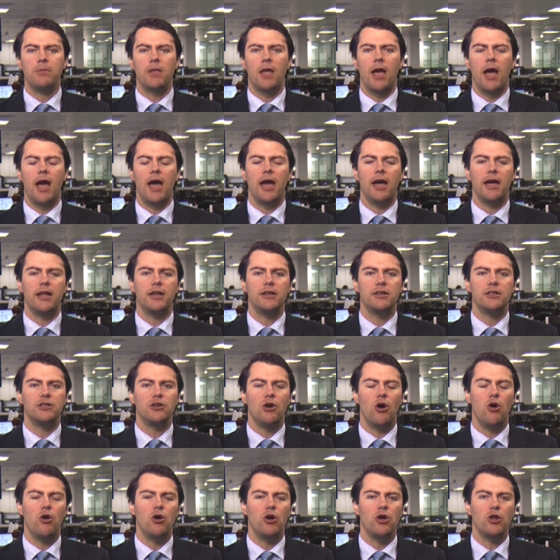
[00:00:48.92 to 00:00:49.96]
And
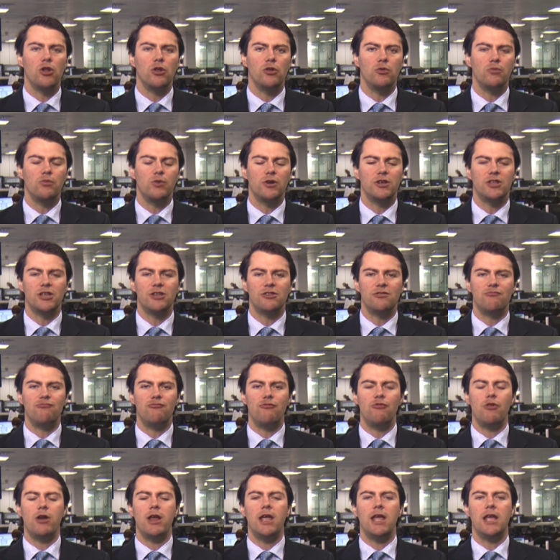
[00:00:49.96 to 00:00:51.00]
oil, which isn't
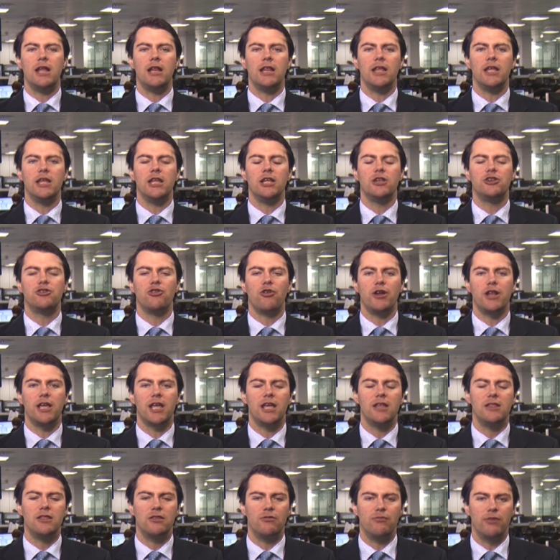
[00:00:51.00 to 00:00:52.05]
really joining
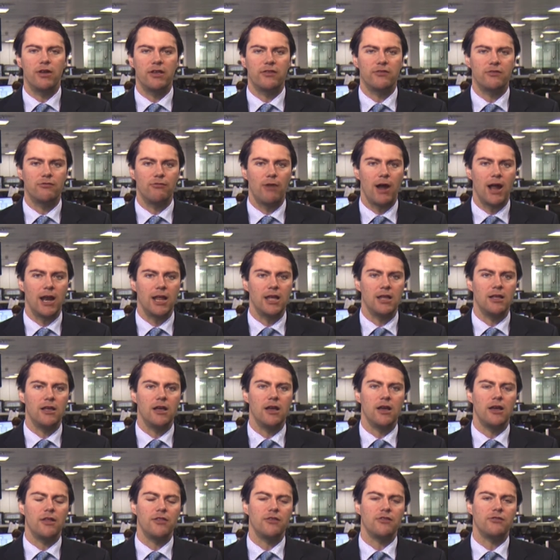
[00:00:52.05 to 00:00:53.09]
in the risk rally
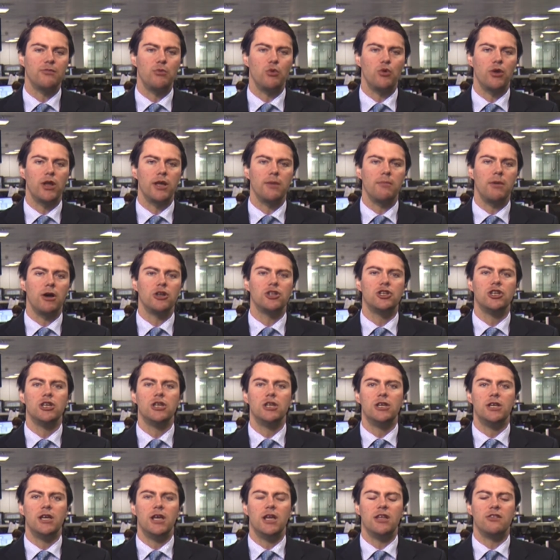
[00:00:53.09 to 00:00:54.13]
this morning much,
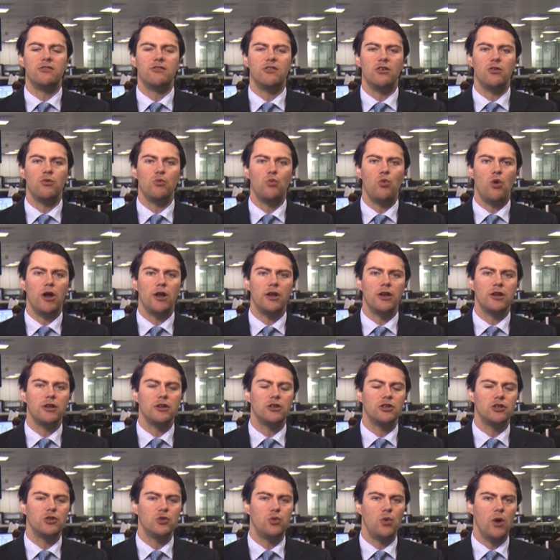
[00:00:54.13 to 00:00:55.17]
it's at
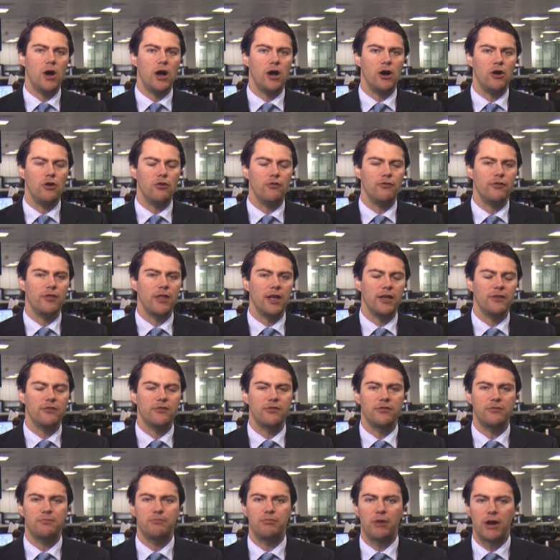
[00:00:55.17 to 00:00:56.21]
112.
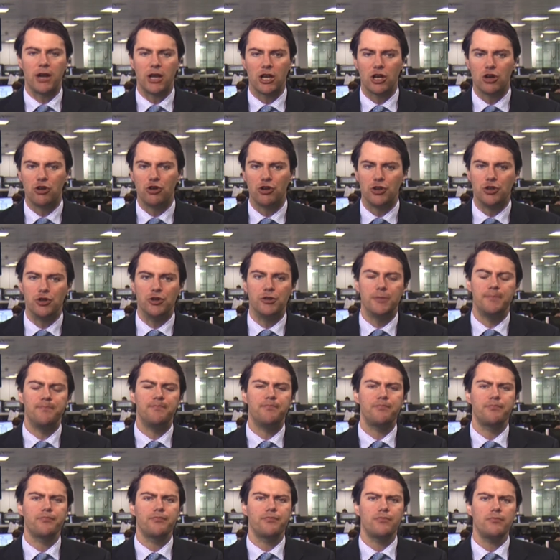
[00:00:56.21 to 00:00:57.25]
That's Brent crude.
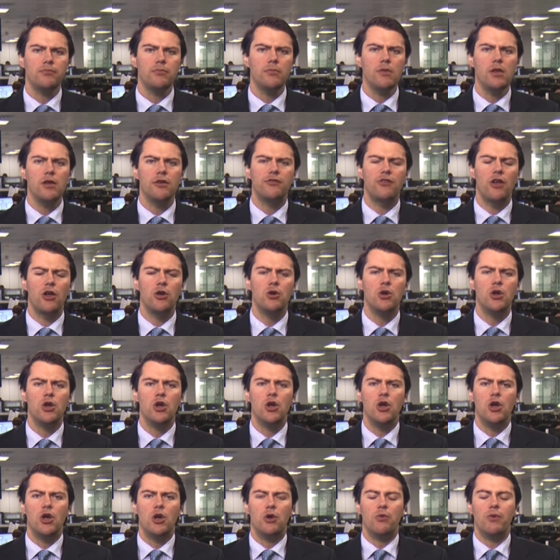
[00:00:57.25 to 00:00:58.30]
So
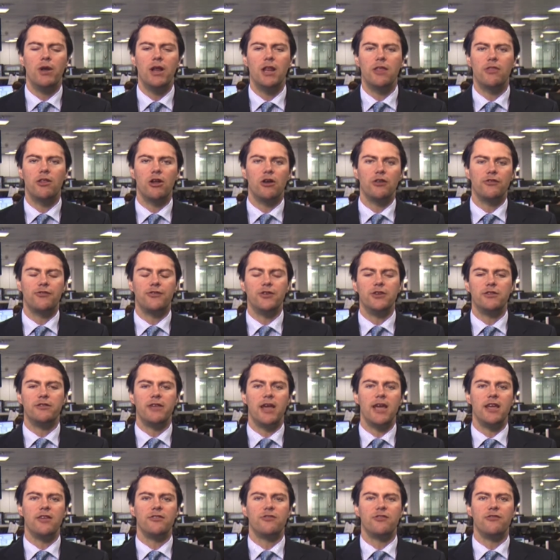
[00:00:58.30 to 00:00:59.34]
really the last few
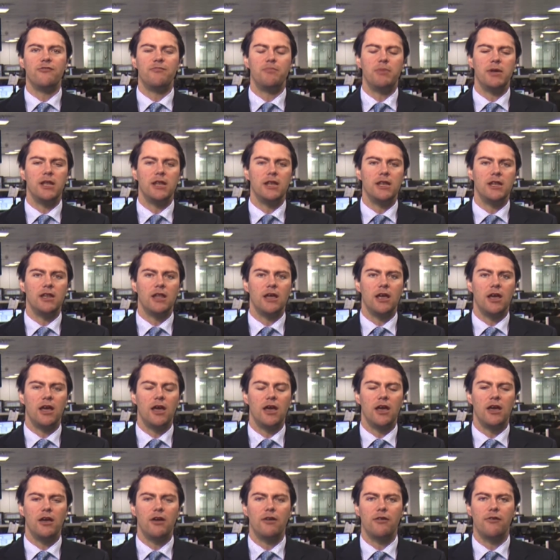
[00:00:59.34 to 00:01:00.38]
days have been
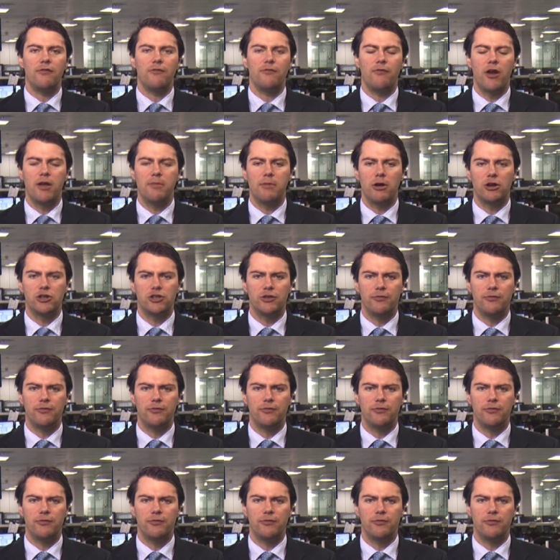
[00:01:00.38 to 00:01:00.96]
very much